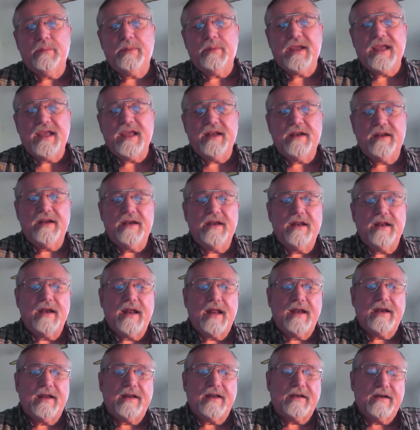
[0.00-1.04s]
beginning, and
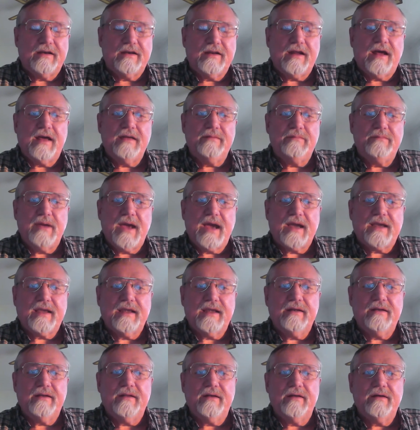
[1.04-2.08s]
I'd like to dive back
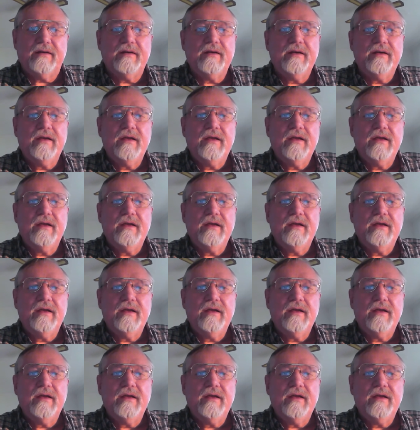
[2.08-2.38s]
into